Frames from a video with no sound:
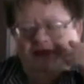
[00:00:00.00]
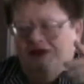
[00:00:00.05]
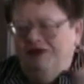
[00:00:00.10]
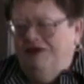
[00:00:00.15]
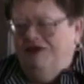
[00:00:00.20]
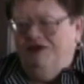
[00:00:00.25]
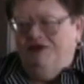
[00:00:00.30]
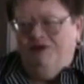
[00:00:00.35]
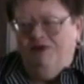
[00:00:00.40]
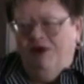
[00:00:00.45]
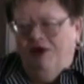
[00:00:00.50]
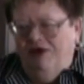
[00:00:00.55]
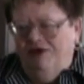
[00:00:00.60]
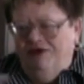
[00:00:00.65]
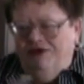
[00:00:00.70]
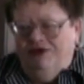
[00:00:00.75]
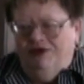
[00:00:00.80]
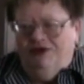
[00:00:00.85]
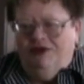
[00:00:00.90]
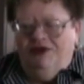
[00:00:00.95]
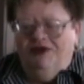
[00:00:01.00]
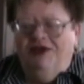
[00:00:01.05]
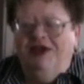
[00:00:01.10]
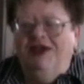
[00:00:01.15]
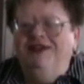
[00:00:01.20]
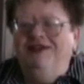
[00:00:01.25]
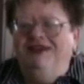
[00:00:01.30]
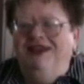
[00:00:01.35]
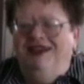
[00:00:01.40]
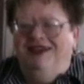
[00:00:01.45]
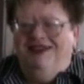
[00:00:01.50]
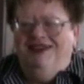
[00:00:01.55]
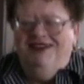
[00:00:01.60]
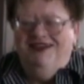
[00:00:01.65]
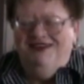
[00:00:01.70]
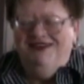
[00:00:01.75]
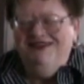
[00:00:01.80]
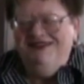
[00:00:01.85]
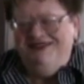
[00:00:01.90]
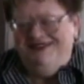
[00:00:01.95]
the small circle
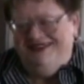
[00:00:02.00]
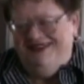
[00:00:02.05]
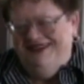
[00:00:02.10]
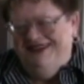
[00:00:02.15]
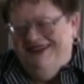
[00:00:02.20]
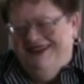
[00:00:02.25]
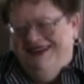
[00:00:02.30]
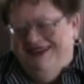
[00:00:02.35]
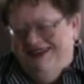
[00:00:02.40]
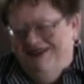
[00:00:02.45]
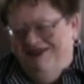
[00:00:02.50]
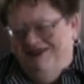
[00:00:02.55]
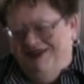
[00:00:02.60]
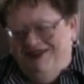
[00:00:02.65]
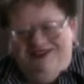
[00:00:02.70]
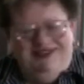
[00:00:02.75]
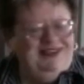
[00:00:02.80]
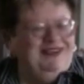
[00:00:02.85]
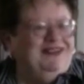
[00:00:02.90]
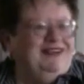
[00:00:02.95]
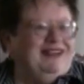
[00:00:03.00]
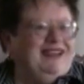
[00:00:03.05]
continues. We're still